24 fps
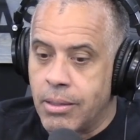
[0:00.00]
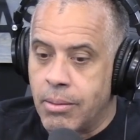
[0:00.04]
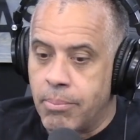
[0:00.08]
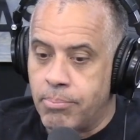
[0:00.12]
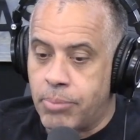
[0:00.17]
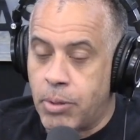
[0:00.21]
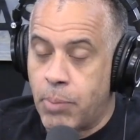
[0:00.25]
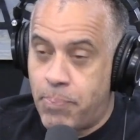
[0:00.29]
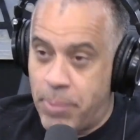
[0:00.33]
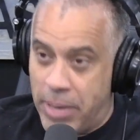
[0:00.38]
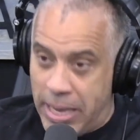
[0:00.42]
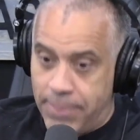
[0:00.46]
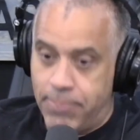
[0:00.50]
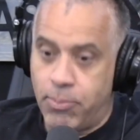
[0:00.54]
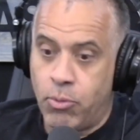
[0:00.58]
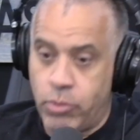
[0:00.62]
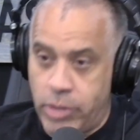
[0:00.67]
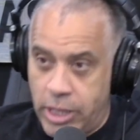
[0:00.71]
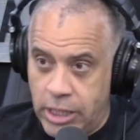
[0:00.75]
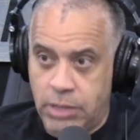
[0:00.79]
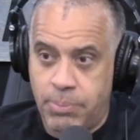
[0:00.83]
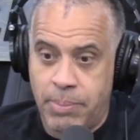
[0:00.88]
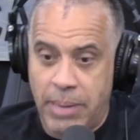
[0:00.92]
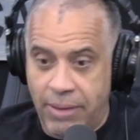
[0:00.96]
the people
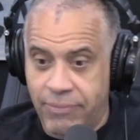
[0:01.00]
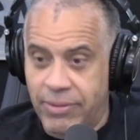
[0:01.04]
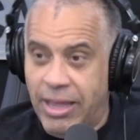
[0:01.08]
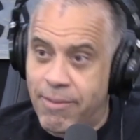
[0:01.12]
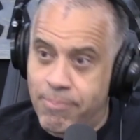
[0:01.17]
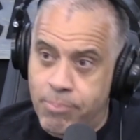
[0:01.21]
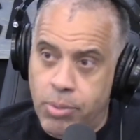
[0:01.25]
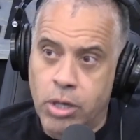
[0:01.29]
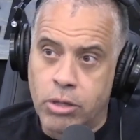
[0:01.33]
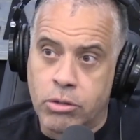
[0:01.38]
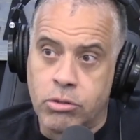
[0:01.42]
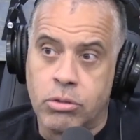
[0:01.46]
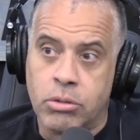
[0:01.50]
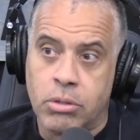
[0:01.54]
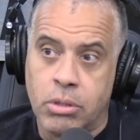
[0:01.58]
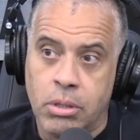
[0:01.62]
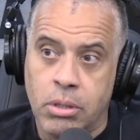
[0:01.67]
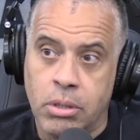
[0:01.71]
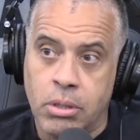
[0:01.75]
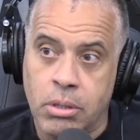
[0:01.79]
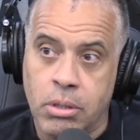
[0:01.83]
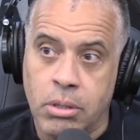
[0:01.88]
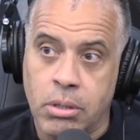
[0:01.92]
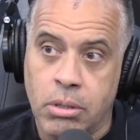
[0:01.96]
need to be able to have books.
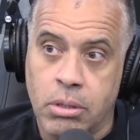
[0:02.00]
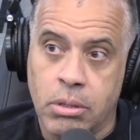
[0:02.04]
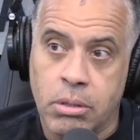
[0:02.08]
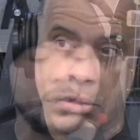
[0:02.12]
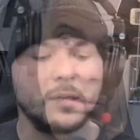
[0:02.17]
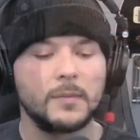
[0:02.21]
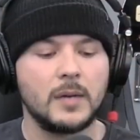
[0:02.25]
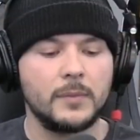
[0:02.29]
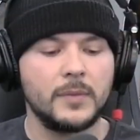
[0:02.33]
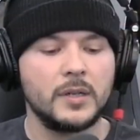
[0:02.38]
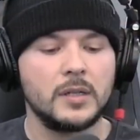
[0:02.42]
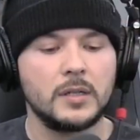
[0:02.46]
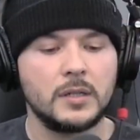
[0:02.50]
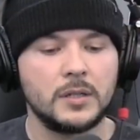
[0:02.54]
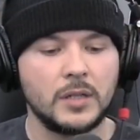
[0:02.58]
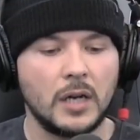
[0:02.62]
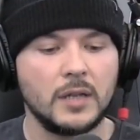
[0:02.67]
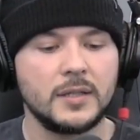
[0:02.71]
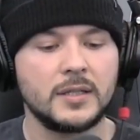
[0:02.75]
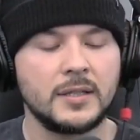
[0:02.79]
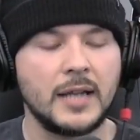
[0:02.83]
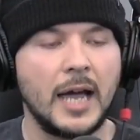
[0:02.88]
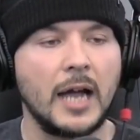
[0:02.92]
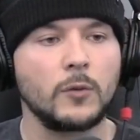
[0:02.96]
But the Second Amendment
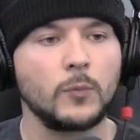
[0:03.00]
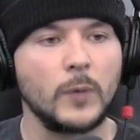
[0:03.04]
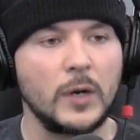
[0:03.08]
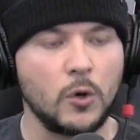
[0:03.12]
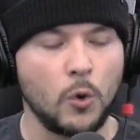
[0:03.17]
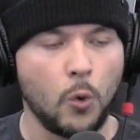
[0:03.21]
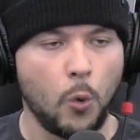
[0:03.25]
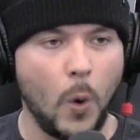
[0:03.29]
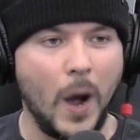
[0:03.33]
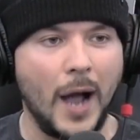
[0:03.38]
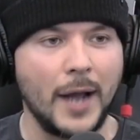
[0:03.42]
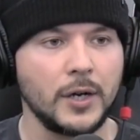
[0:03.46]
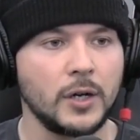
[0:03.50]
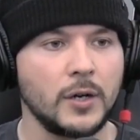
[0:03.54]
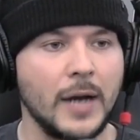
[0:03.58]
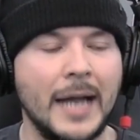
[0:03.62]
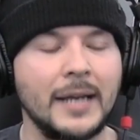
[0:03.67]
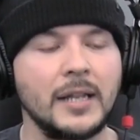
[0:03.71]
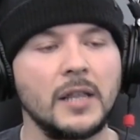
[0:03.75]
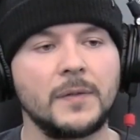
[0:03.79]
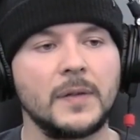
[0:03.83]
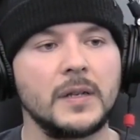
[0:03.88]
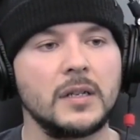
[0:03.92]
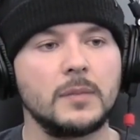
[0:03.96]
does not require
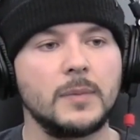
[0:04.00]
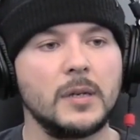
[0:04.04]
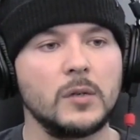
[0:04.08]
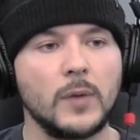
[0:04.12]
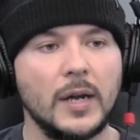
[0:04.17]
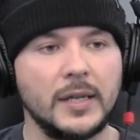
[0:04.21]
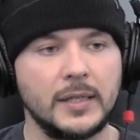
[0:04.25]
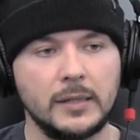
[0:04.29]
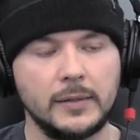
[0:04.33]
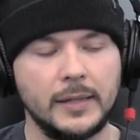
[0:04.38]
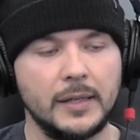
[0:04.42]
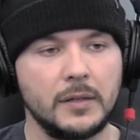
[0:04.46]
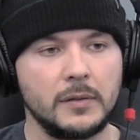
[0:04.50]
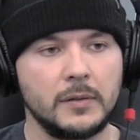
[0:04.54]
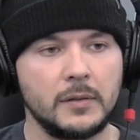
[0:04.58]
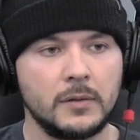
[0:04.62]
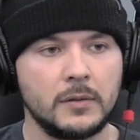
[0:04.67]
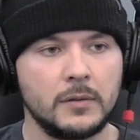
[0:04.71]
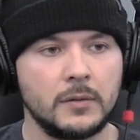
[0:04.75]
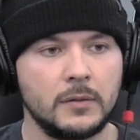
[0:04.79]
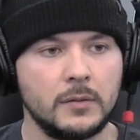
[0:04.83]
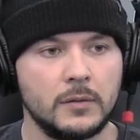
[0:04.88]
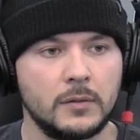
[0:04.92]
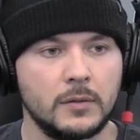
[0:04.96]
anything to be regulated.
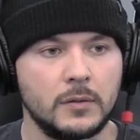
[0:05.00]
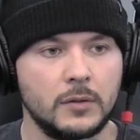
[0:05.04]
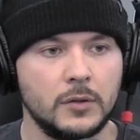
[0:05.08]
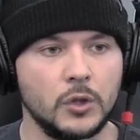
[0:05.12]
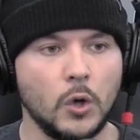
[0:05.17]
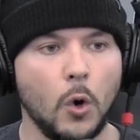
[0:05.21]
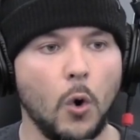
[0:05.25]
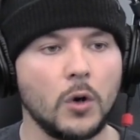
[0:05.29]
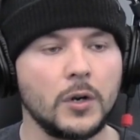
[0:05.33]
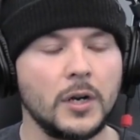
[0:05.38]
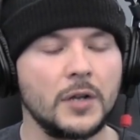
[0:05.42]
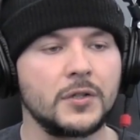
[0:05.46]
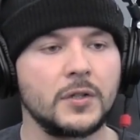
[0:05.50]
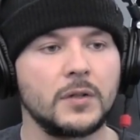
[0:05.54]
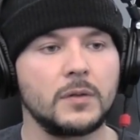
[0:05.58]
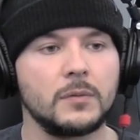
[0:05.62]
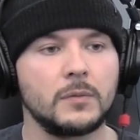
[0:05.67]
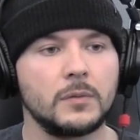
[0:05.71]
I didn't, say, it,